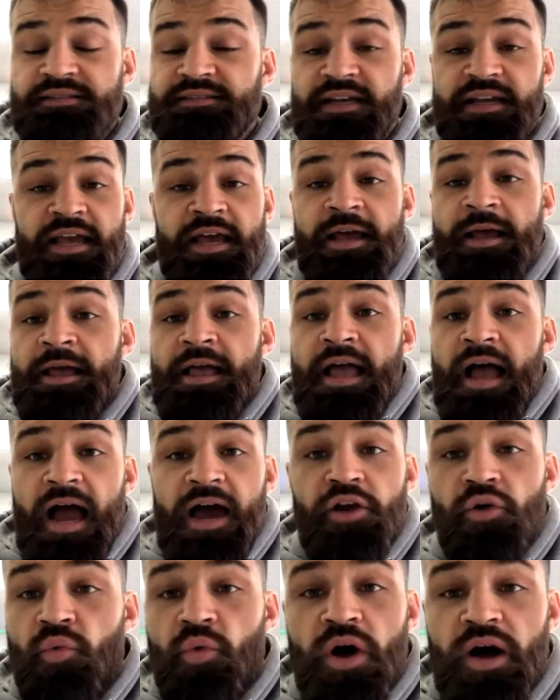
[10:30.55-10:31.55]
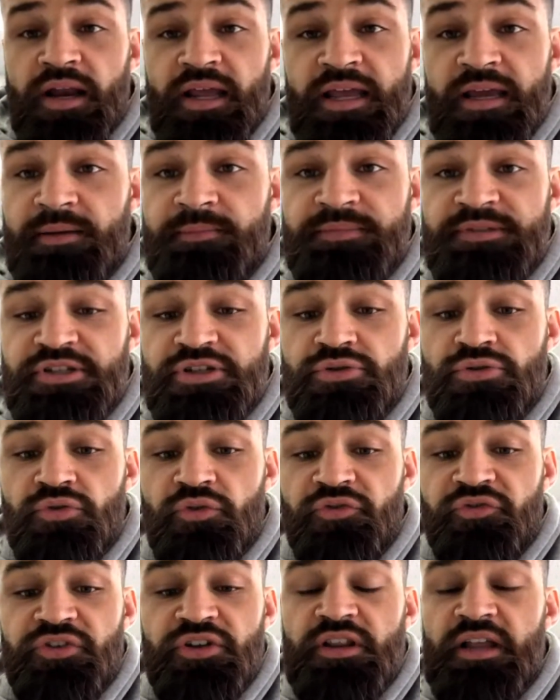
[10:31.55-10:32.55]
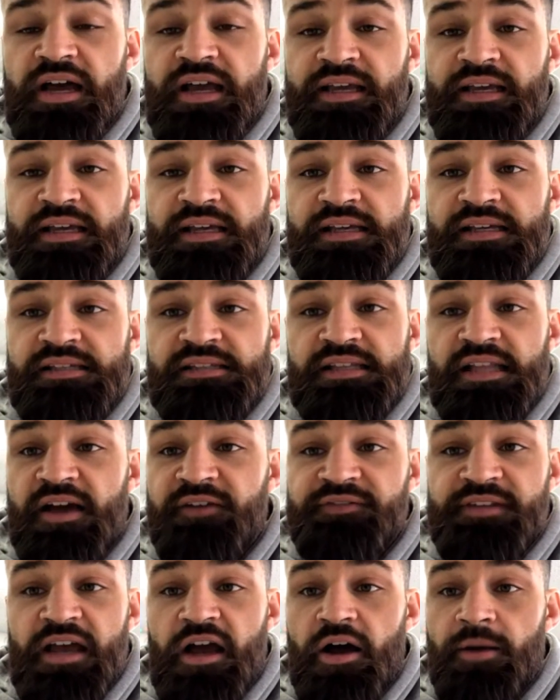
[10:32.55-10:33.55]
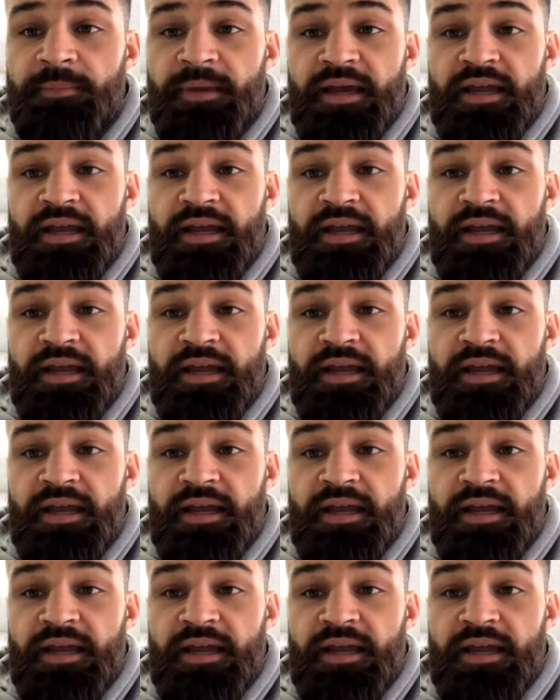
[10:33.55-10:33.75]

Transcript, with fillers: He's like, I don't want him to feel like he's left out,